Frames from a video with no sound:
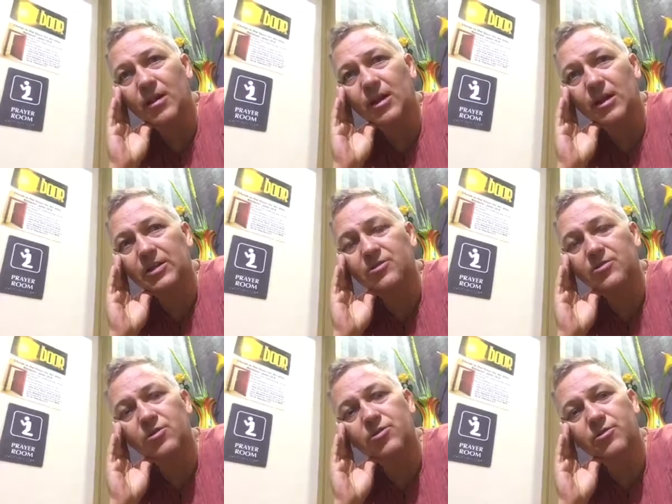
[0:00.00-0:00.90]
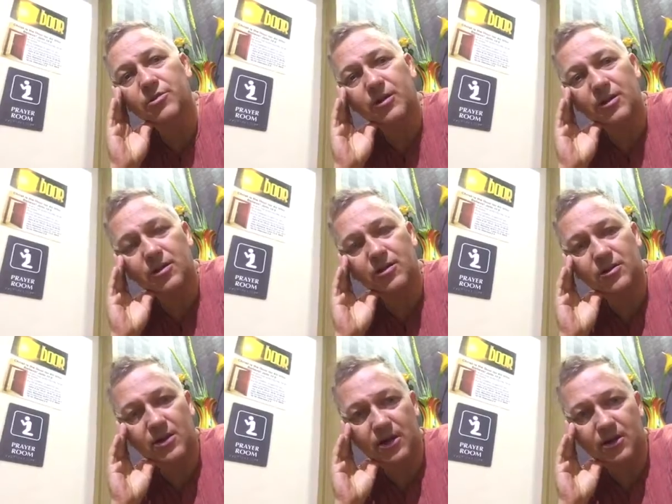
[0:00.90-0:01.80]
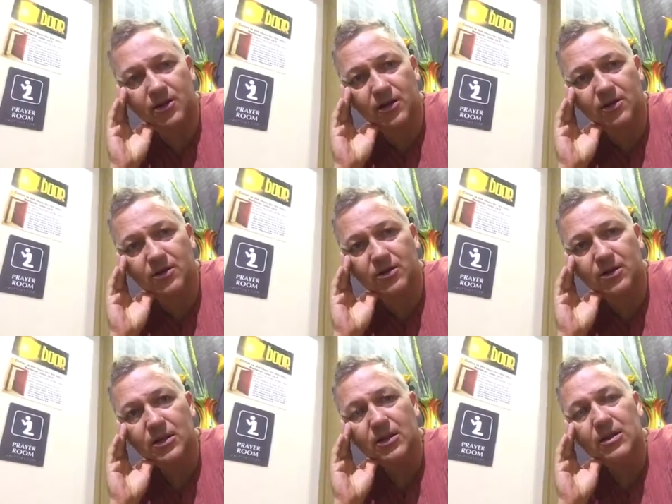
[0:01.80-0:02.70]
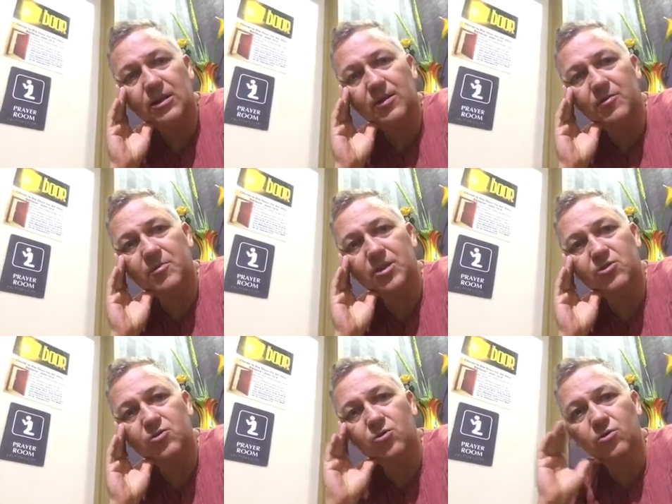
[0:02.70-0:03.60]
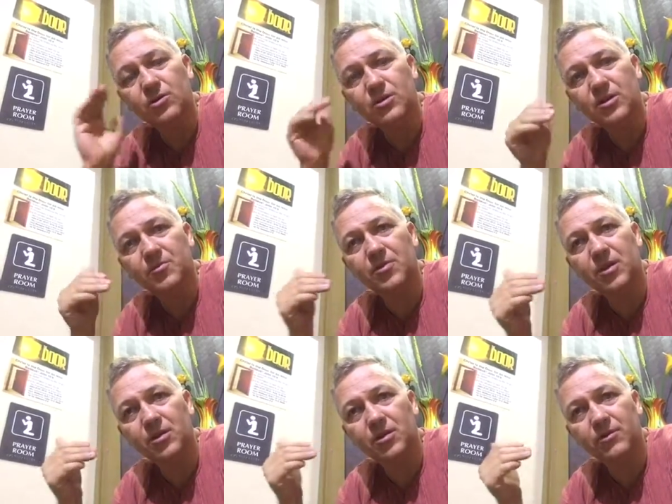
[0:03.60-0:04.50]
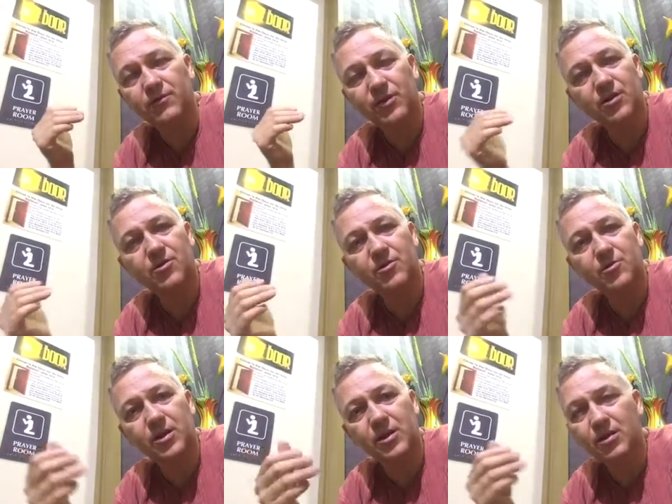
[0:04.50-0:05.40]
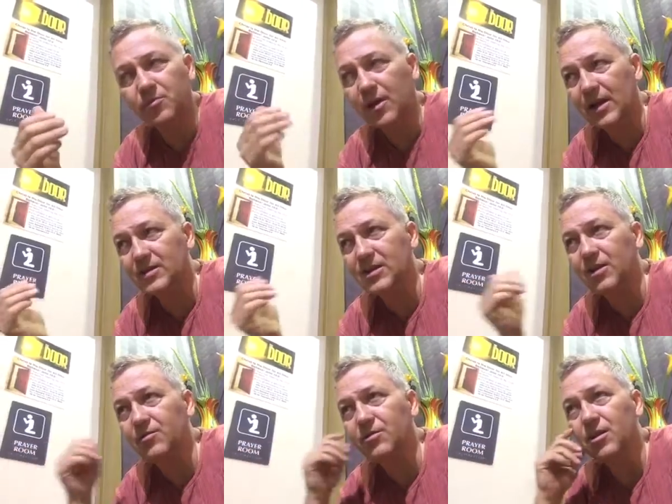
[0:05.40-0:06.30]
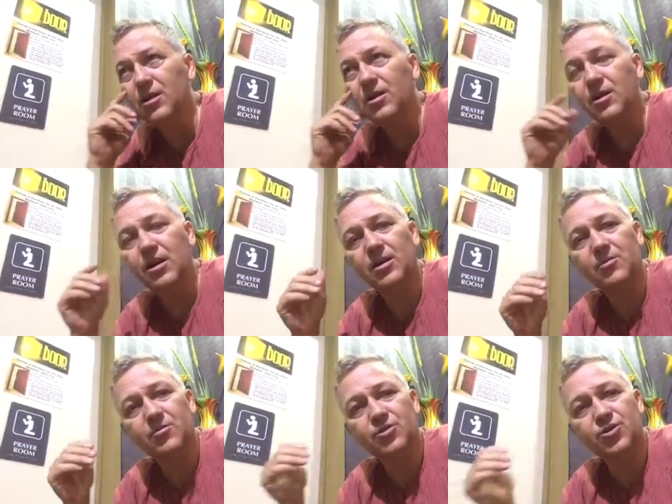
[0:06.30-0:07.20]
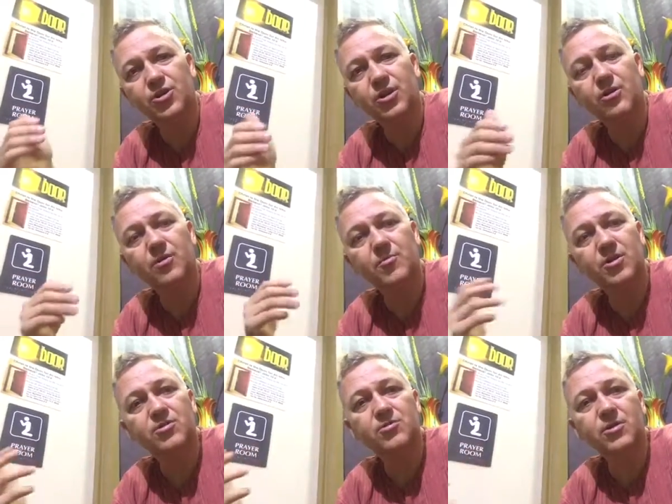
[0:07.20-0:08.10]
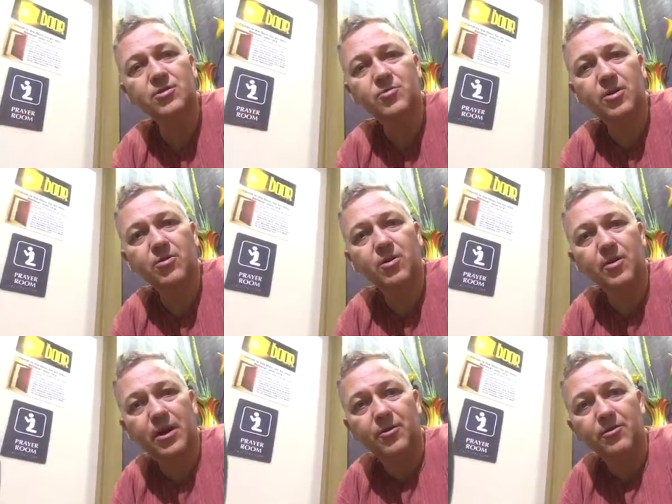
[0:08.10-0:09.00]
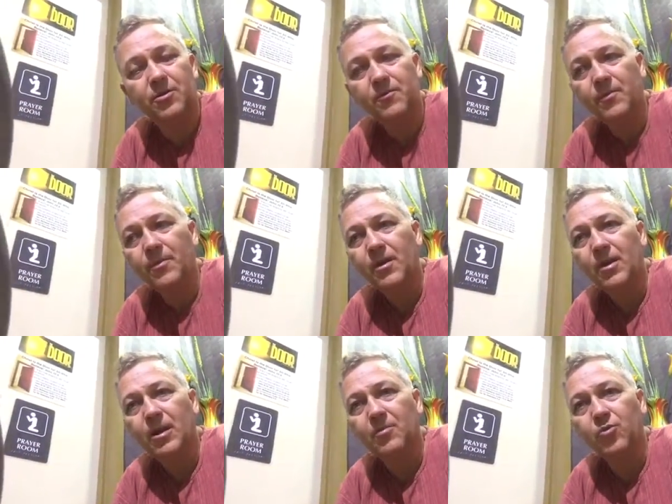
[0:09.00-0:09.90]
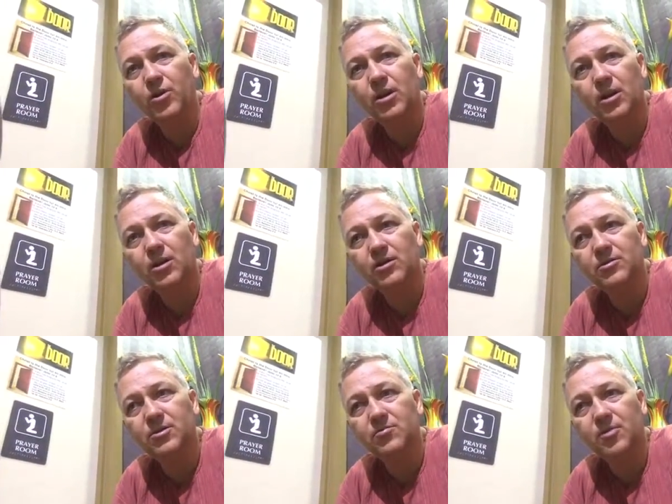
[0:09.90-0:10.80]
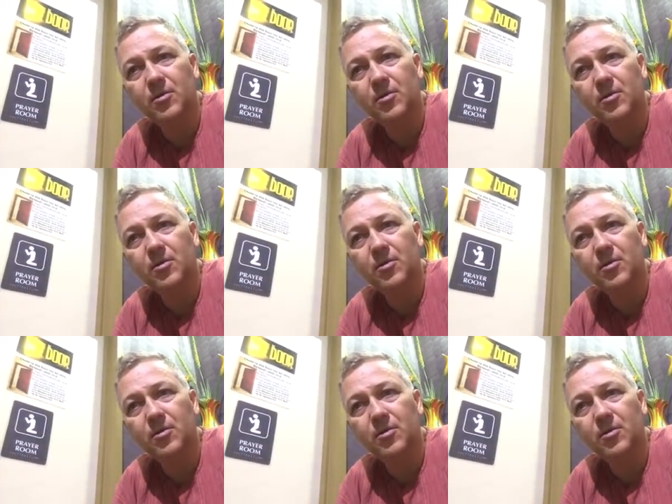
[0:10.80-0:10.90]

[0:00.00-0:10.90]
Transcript: I'd like to include her in on that. And that would be a tool and something, a vehicle that we can pass out and it would share our ministry as we go around. I'm working on some